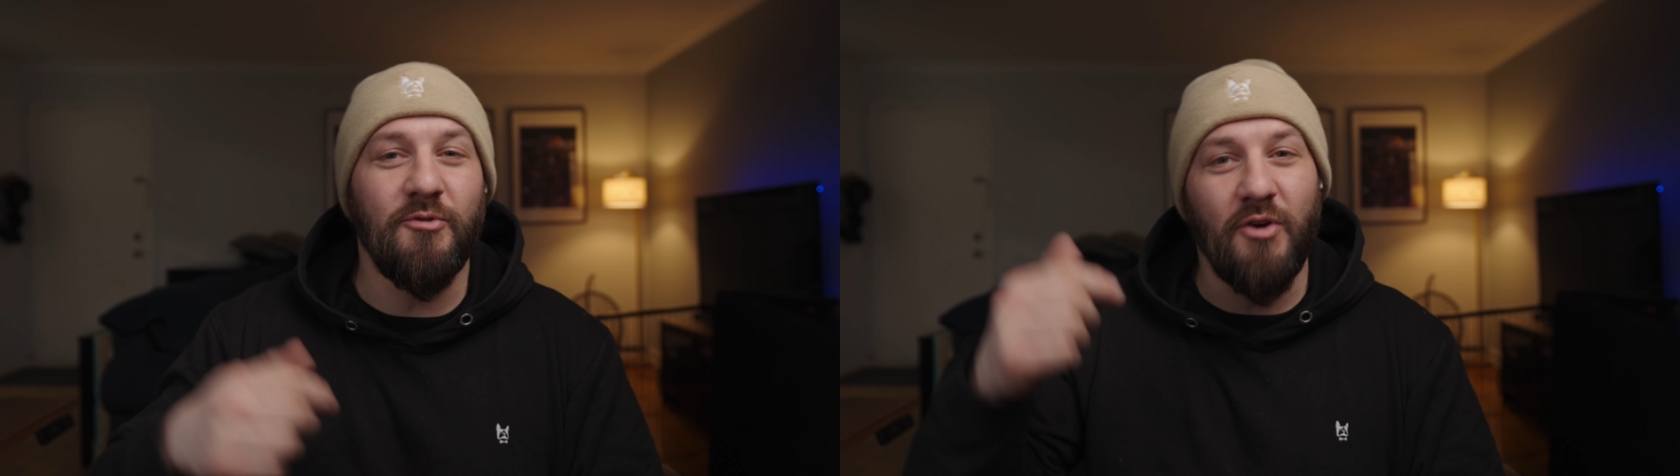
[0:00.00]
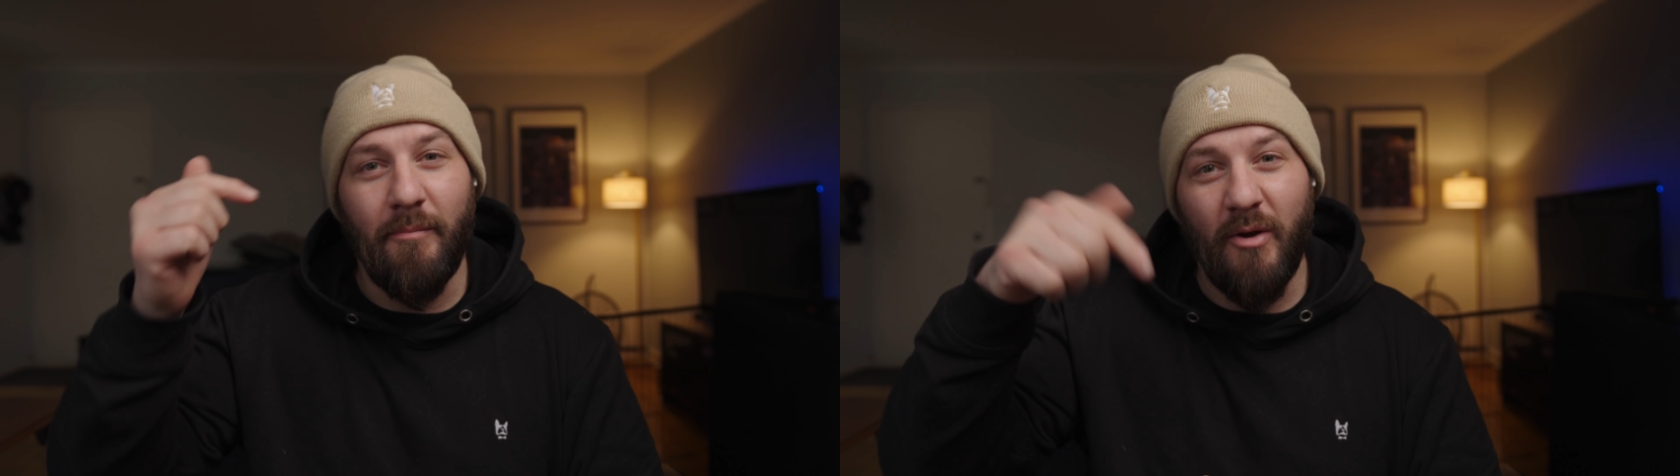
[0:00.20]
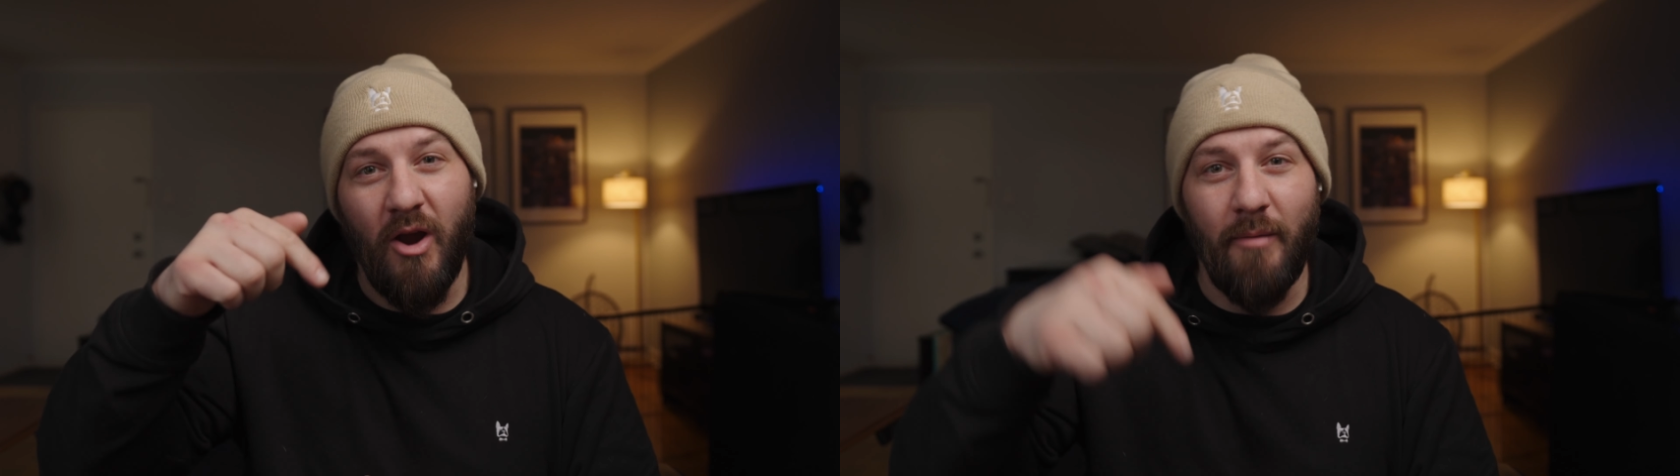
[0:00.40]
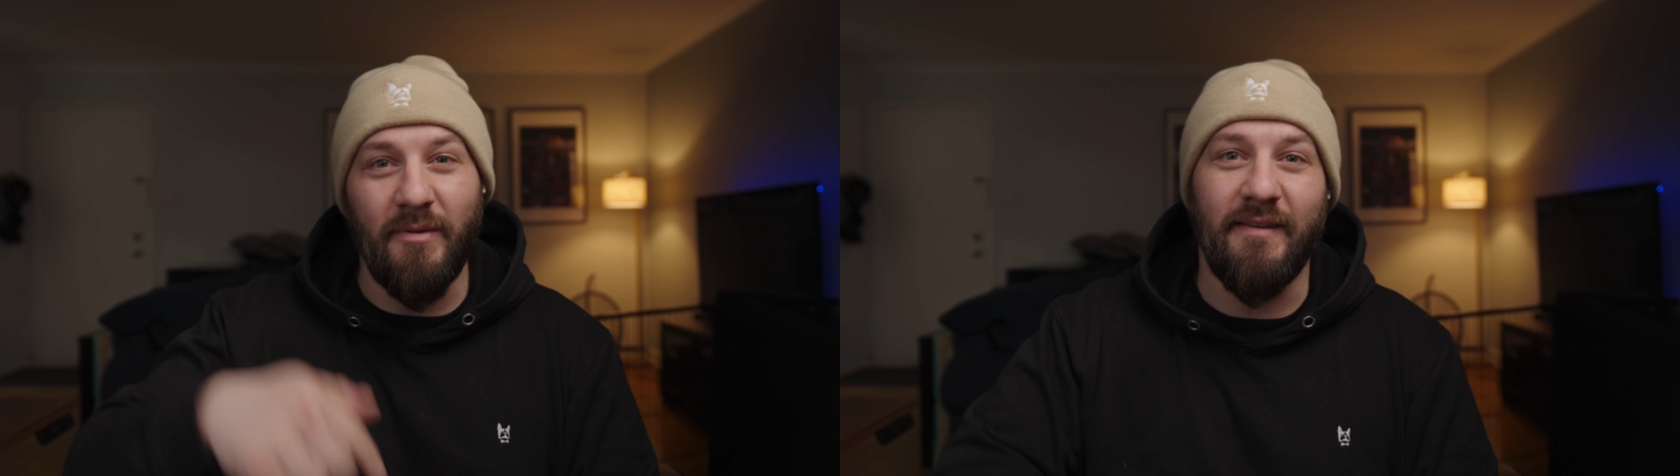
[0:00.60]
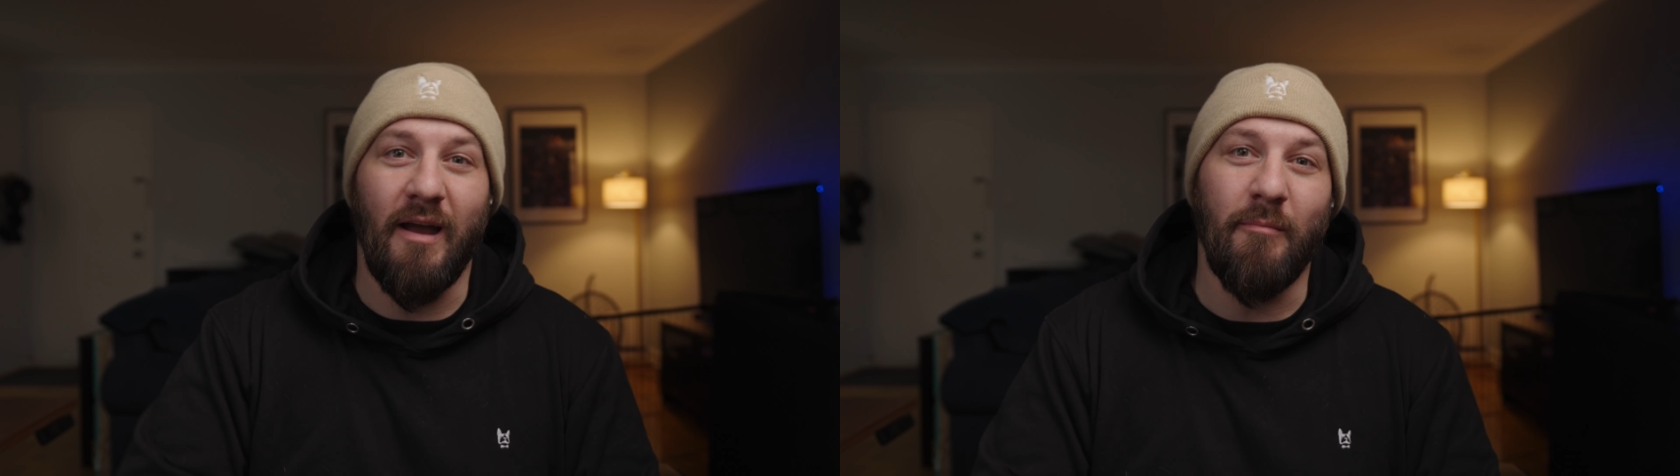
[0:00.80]
drop a
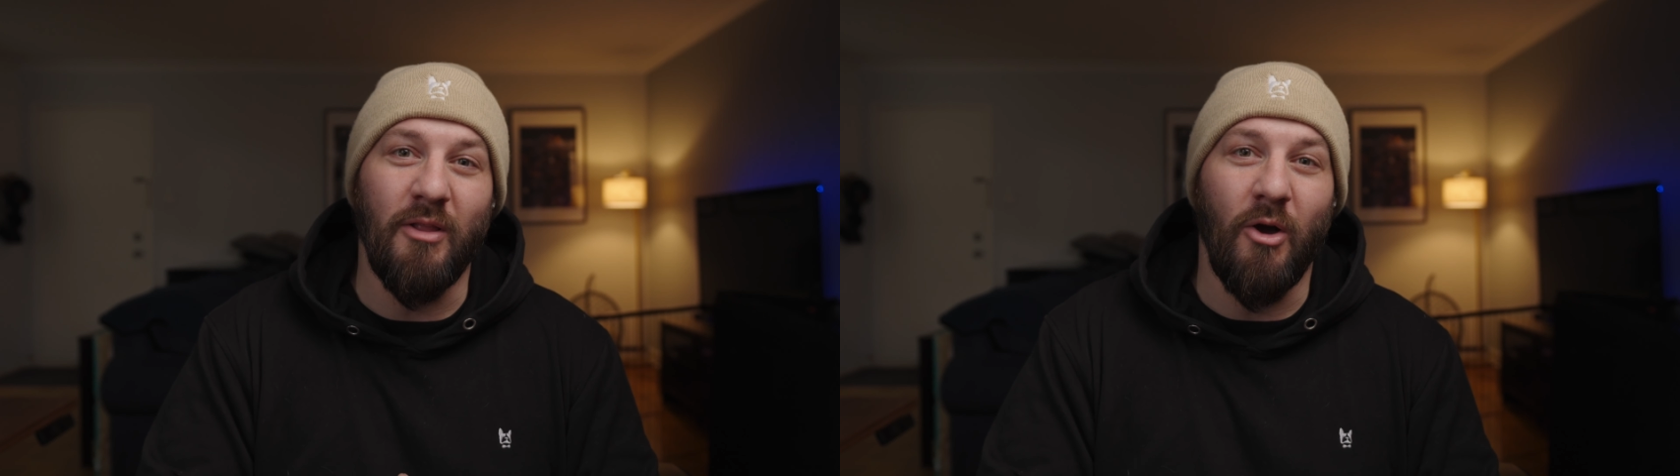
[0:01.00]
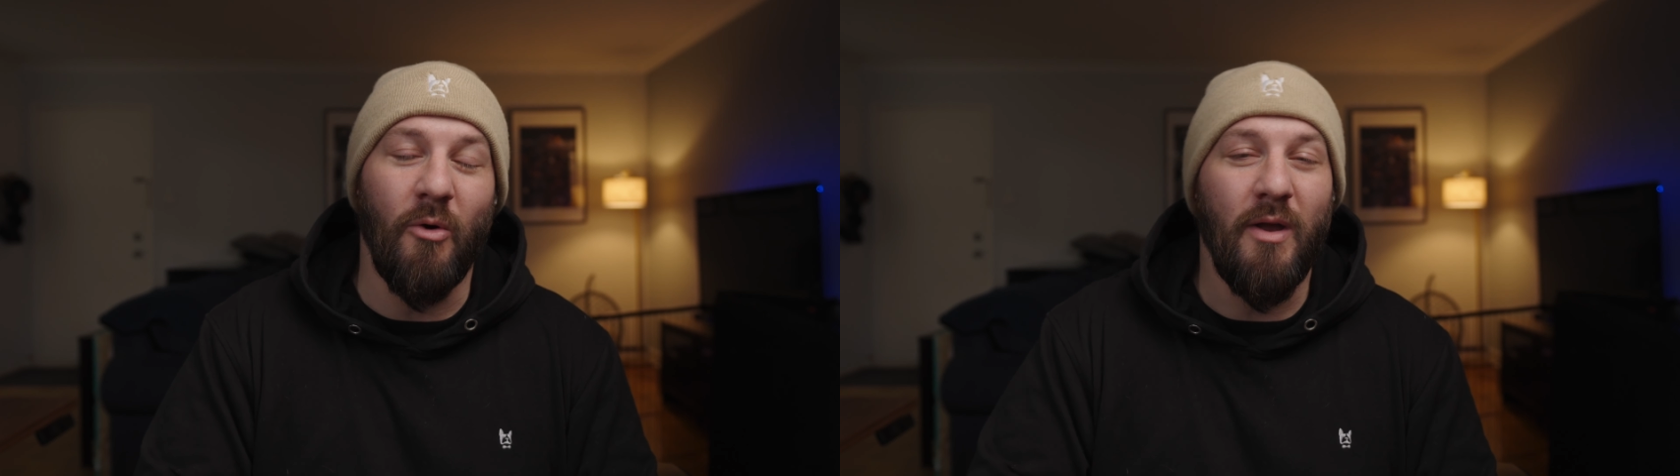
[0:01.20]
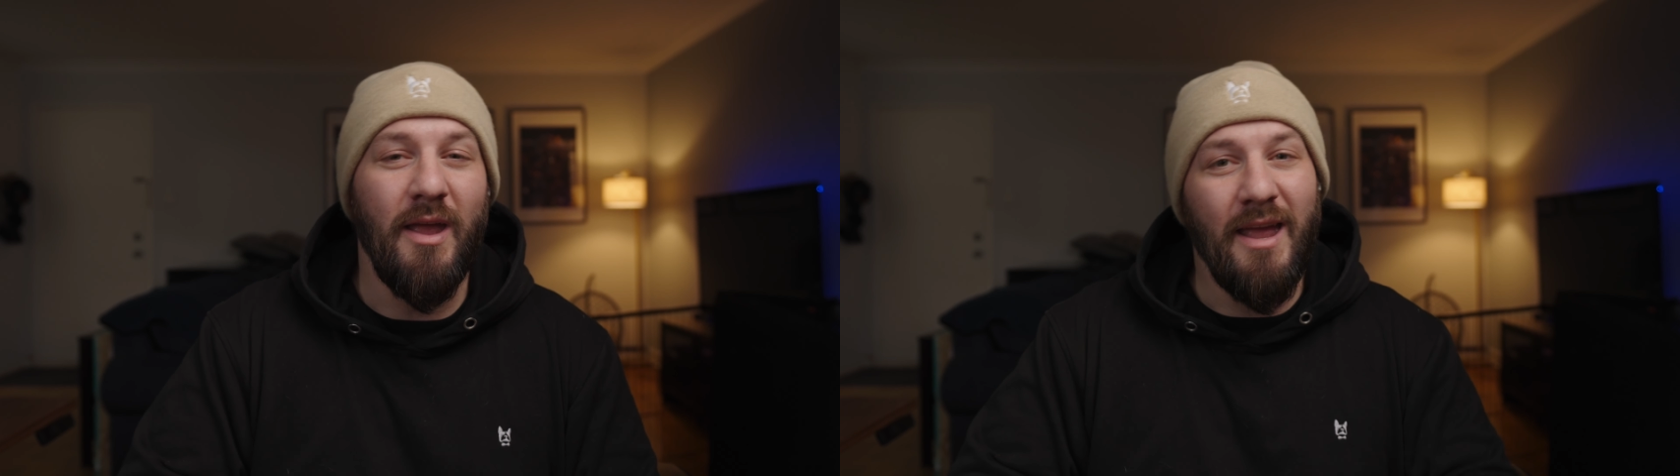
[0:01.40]
comment down below,